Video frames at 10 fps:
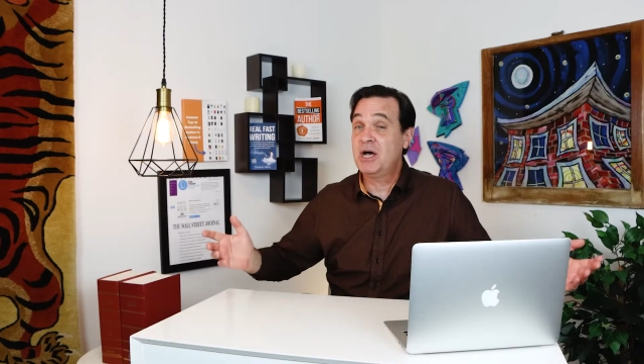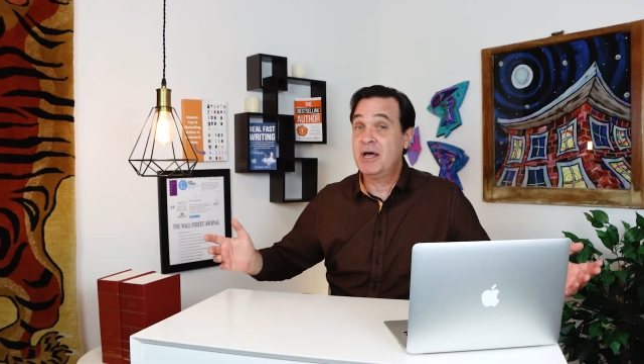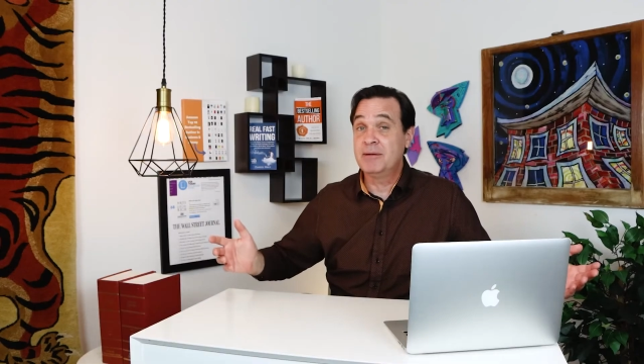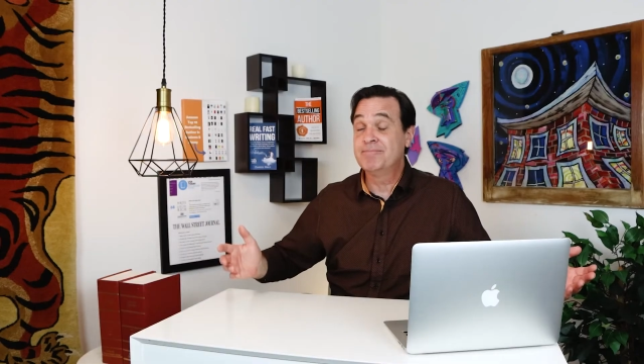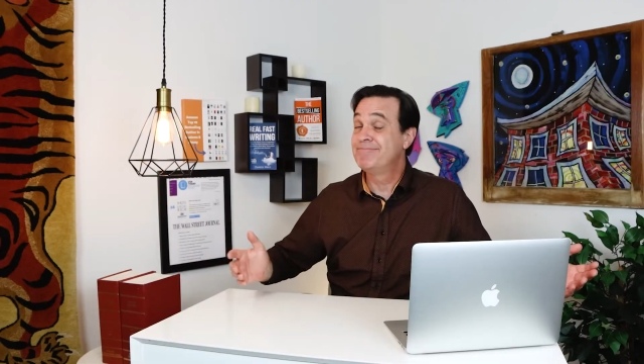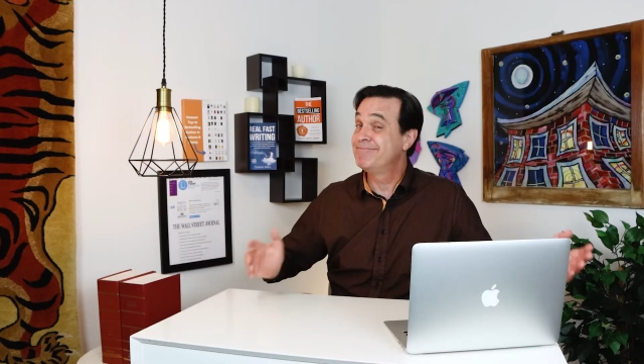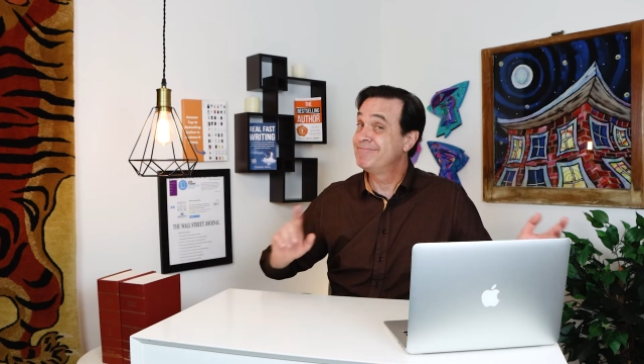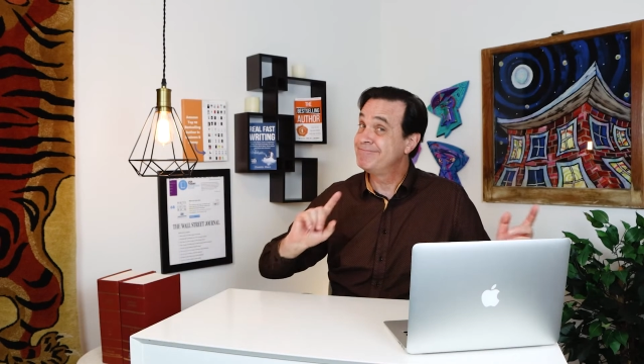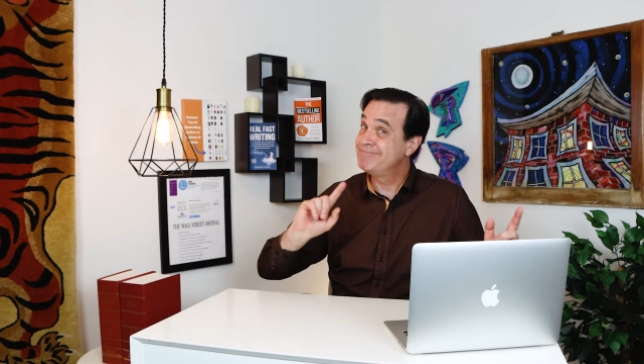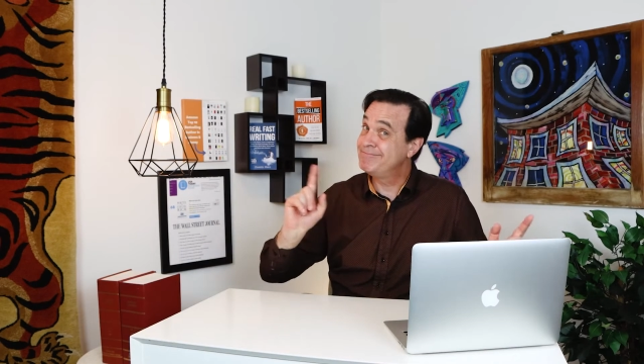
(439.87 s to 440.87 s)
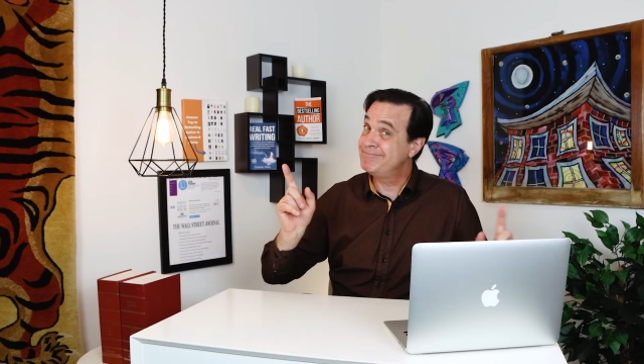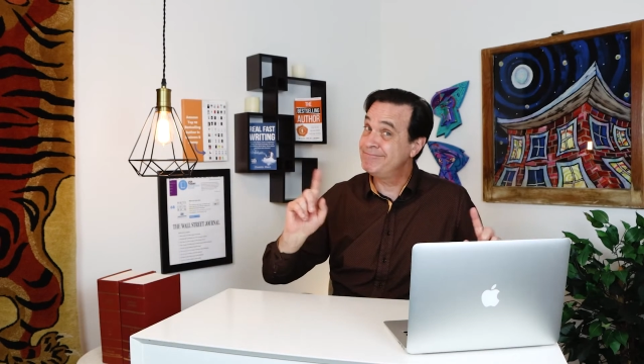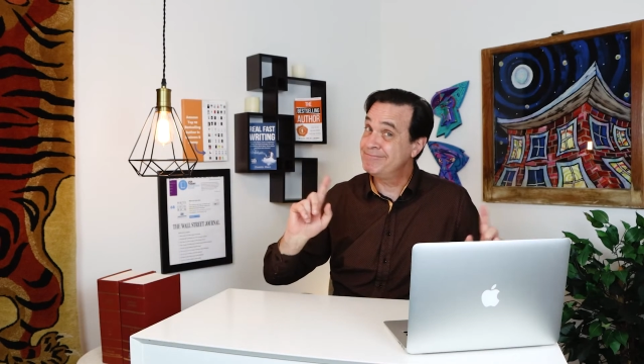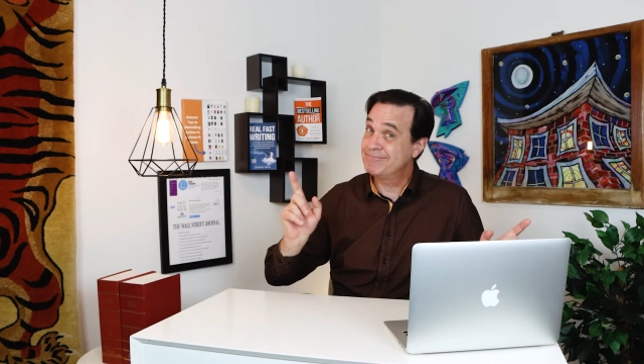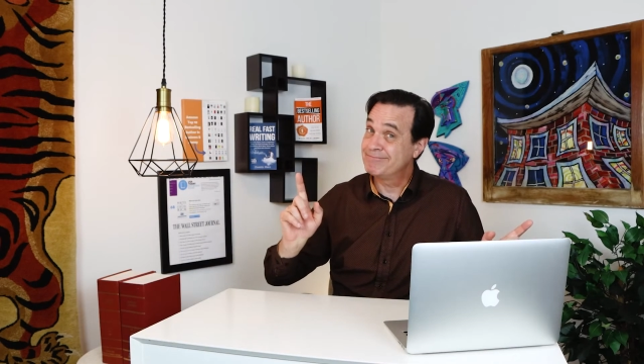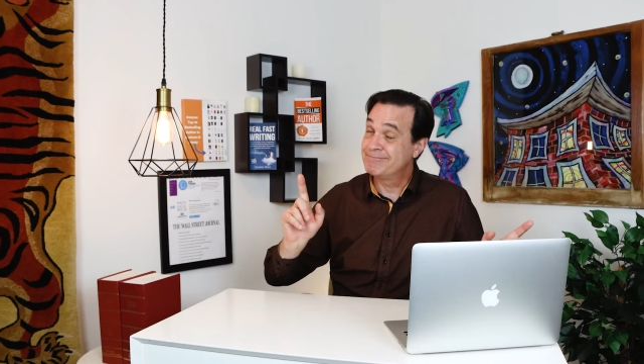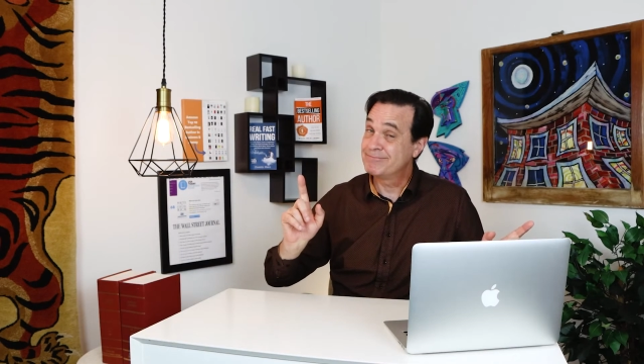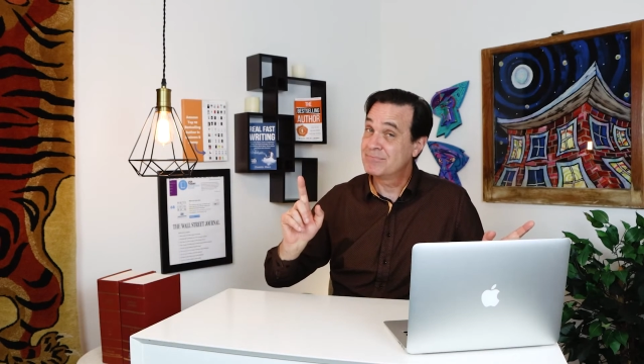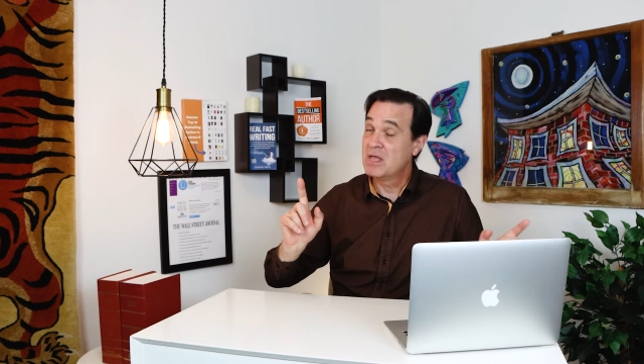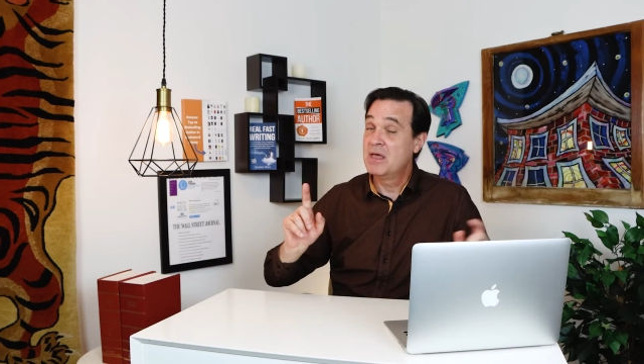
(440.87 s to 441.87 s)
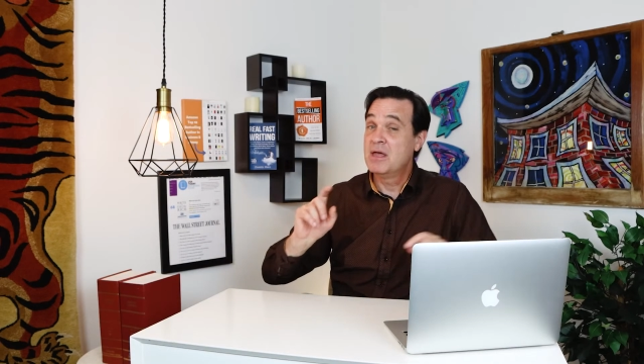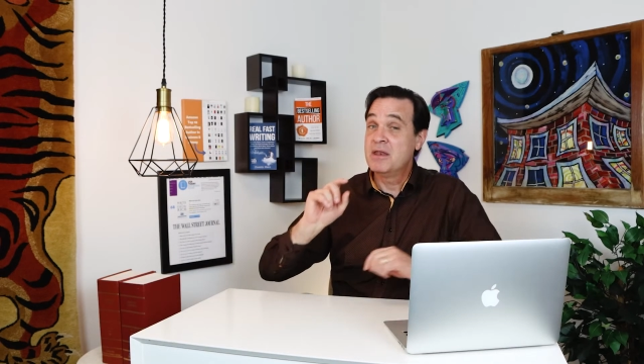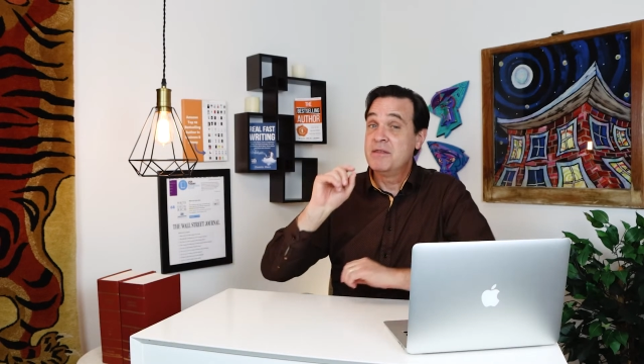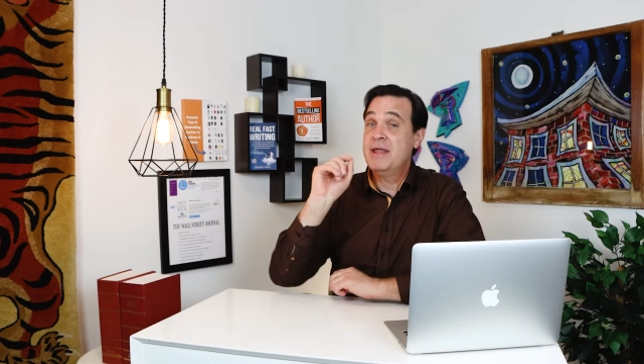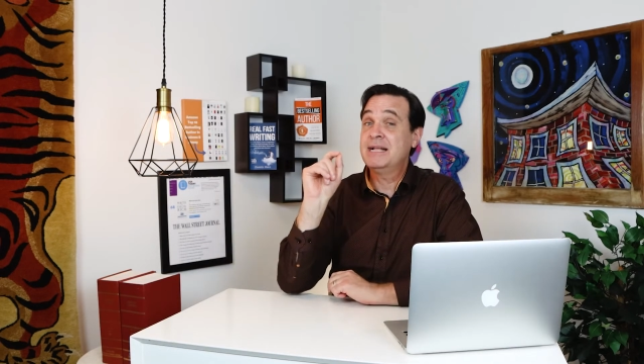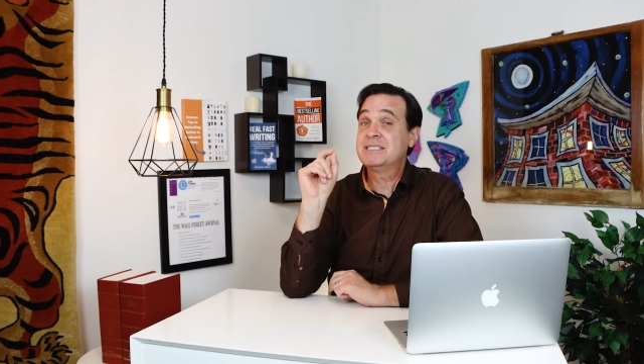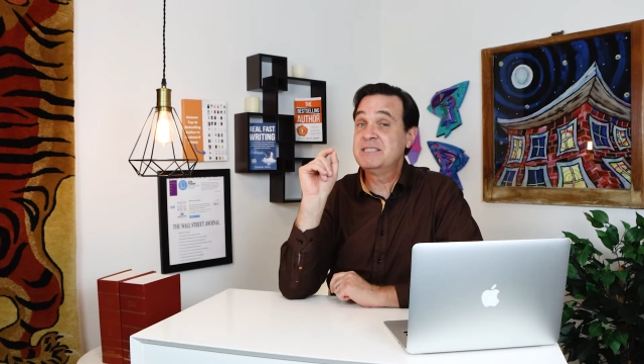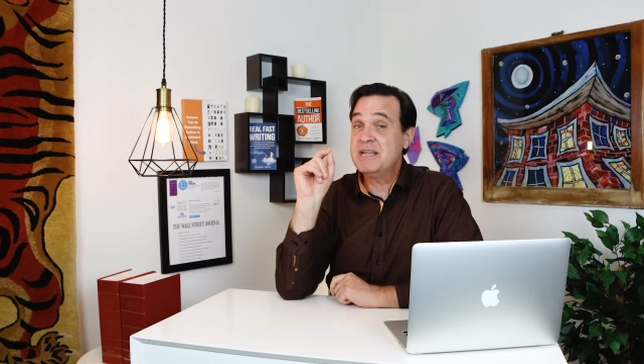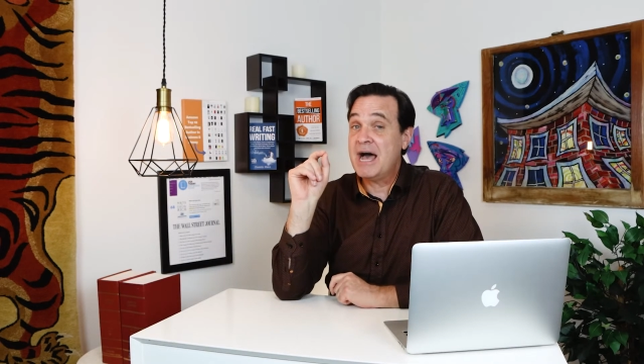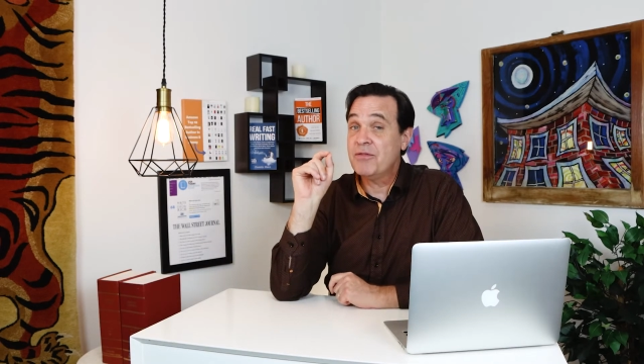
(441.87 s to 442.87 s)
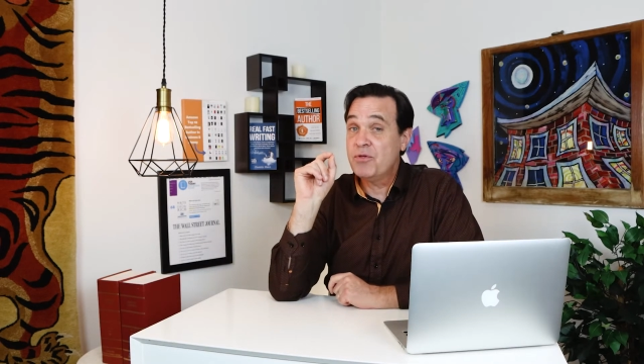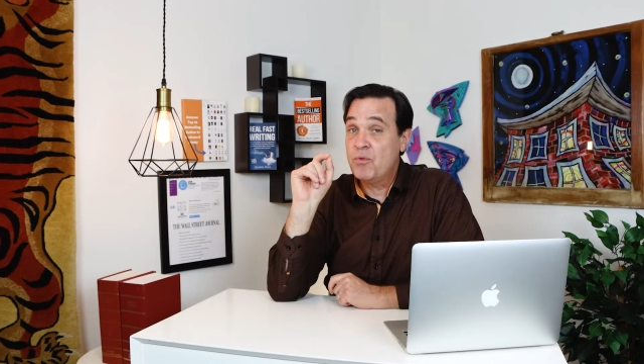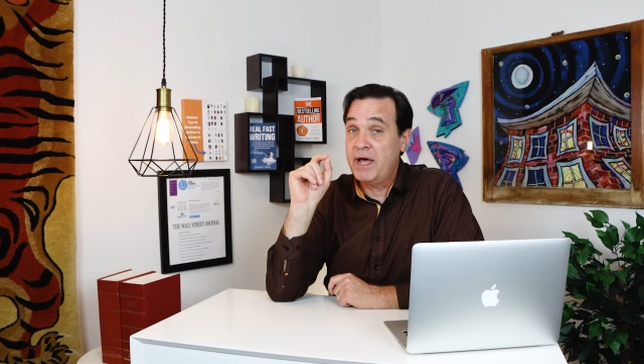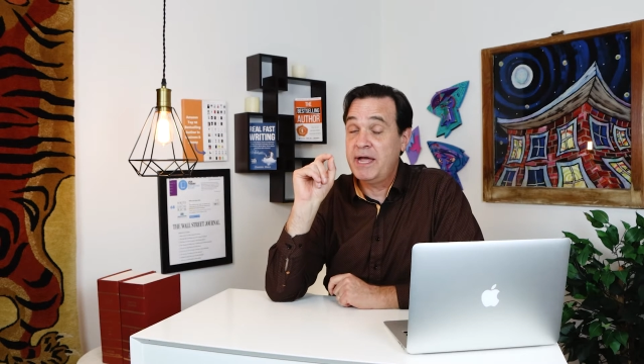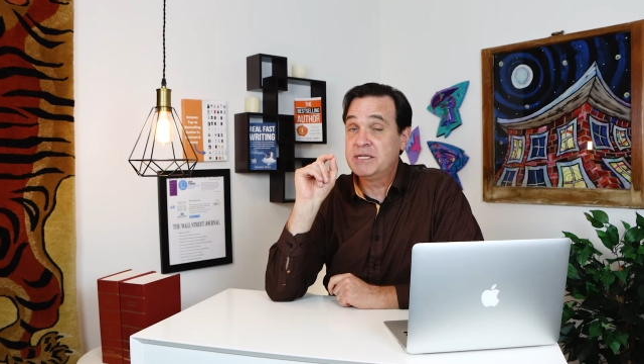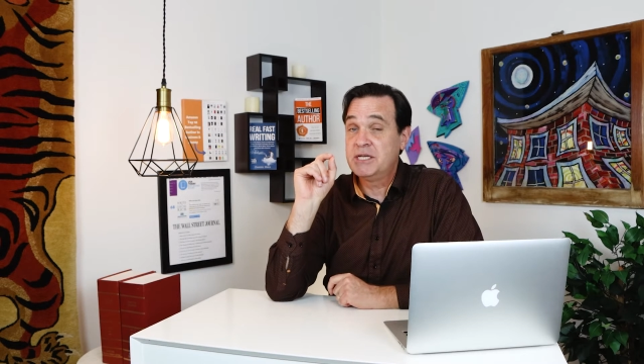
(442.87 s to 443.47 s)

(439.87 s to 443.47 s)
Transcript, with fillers: done. Mm-mm. That's not the way